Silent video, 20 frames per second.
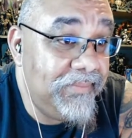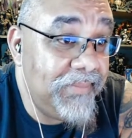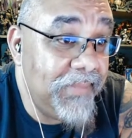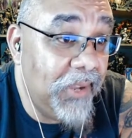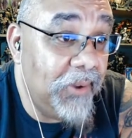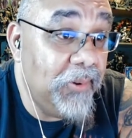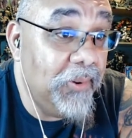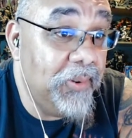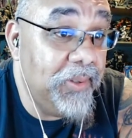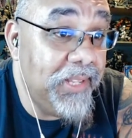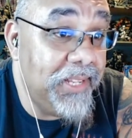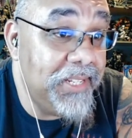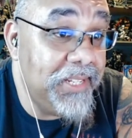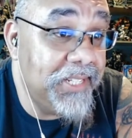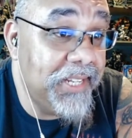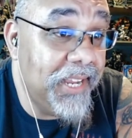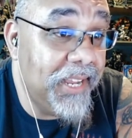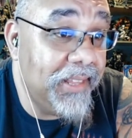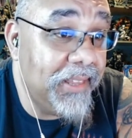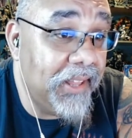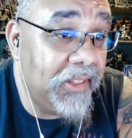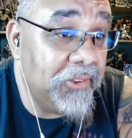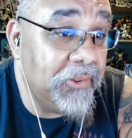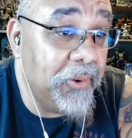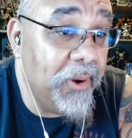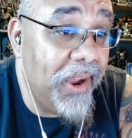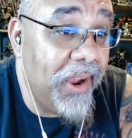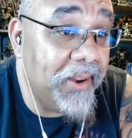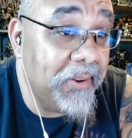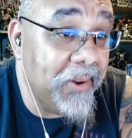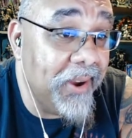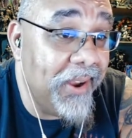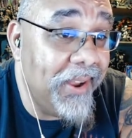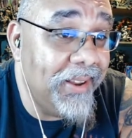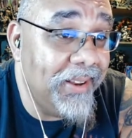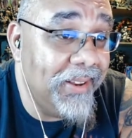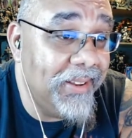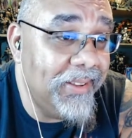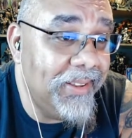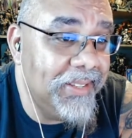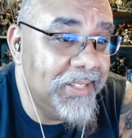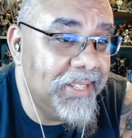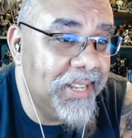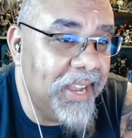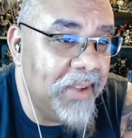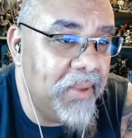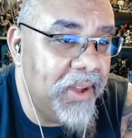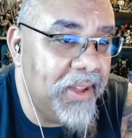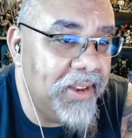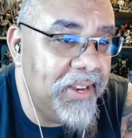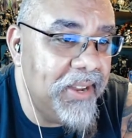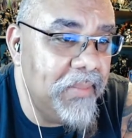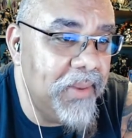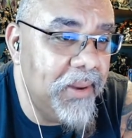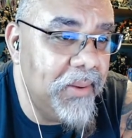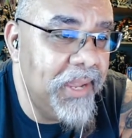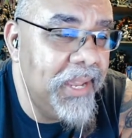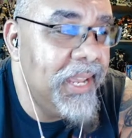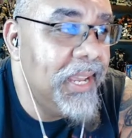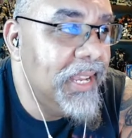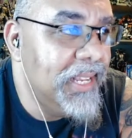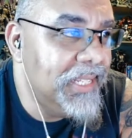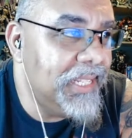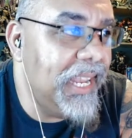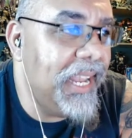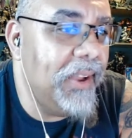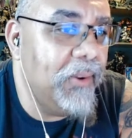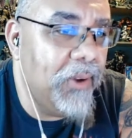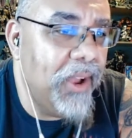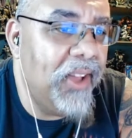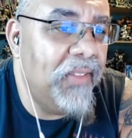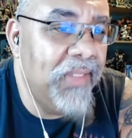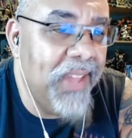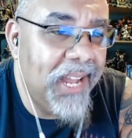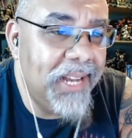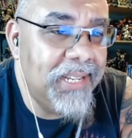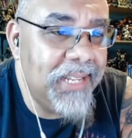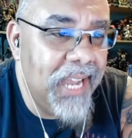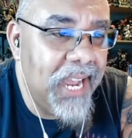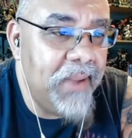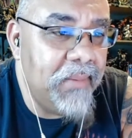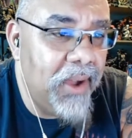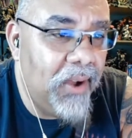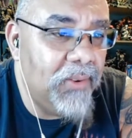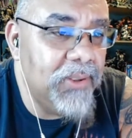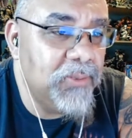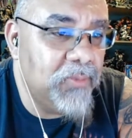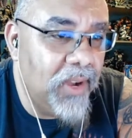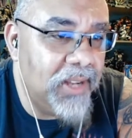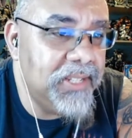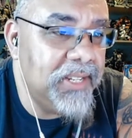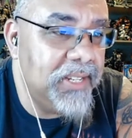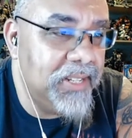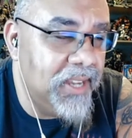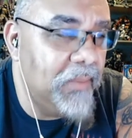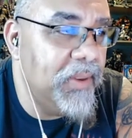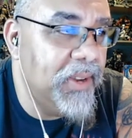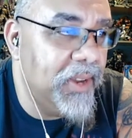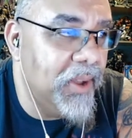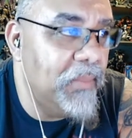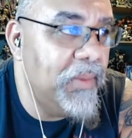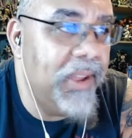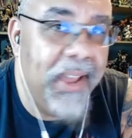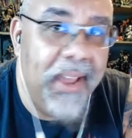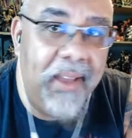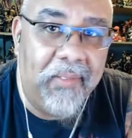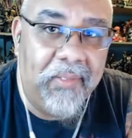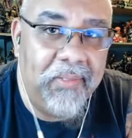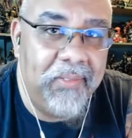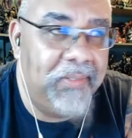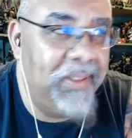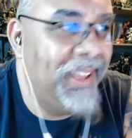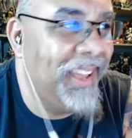Holy shit, that's right, right? Is it come on W W F? See, around that time, I was watching W W F.